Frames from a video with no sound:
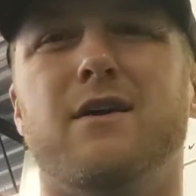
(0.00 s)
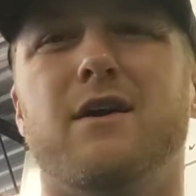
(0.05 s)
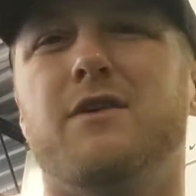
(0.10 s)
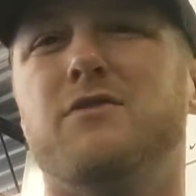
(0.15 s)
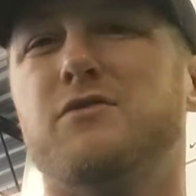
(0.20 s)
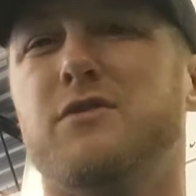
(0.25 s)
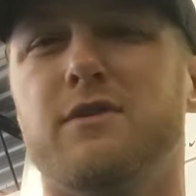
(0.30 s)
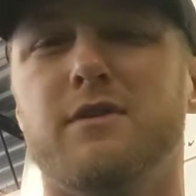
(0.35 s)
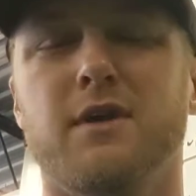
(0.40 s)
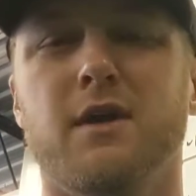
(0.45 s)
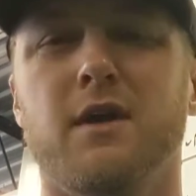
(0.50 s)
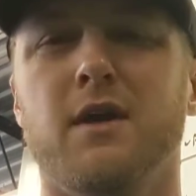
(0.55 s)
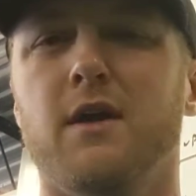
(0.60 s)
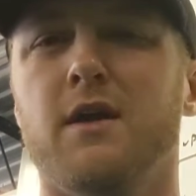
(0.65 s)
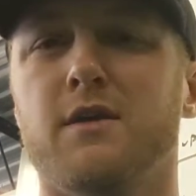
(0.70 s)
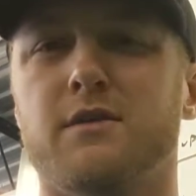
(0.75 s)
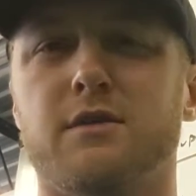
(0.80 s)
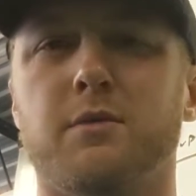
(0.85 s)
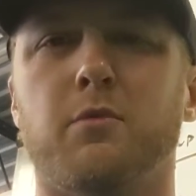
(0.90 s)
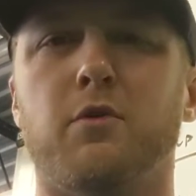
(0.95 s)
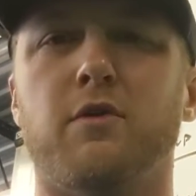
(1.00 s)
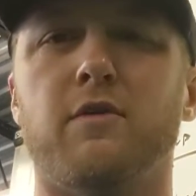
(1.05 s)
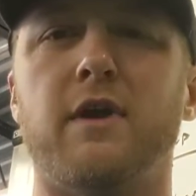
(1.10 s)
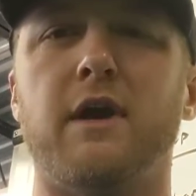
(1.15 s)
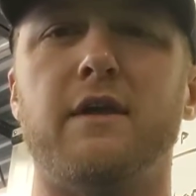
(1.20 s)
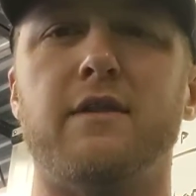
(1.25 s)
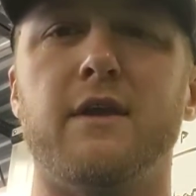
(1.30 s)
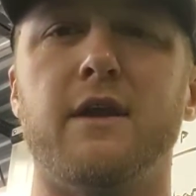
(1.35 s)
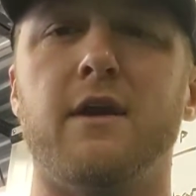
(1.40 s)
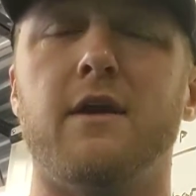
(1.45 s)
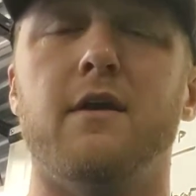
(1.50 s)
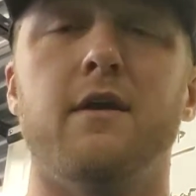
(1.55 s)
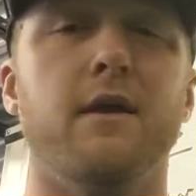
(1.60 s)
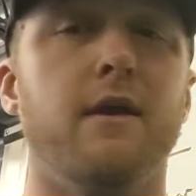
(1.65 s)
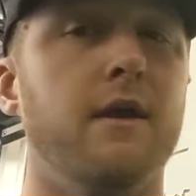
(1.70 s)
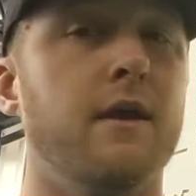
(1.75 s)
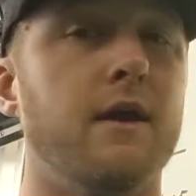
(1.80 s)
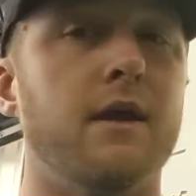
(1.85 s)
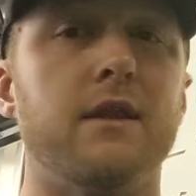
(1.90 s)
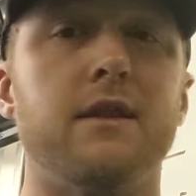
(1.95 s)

100, somewhere around there.